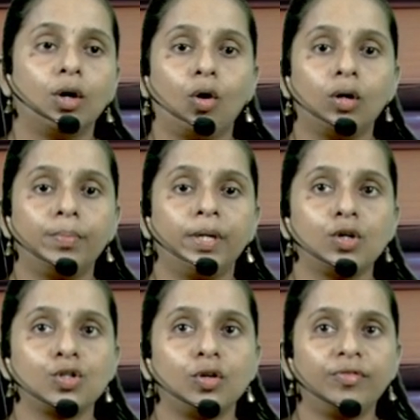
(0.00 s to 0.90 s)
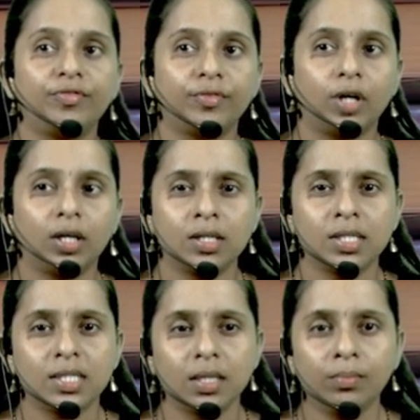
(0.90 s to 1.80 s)
or because of
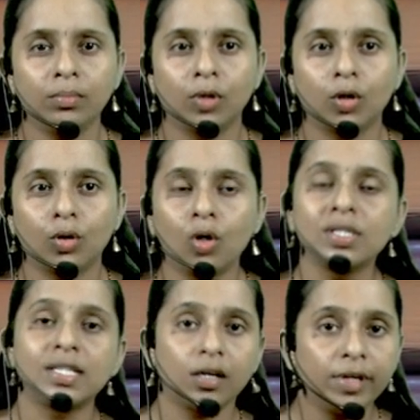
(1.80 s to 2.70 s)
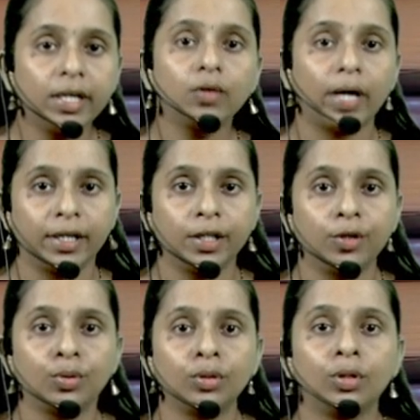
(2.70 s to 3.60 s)
some conservative
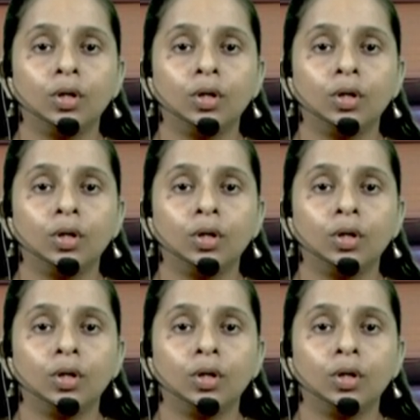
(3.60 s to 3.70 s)
attitude,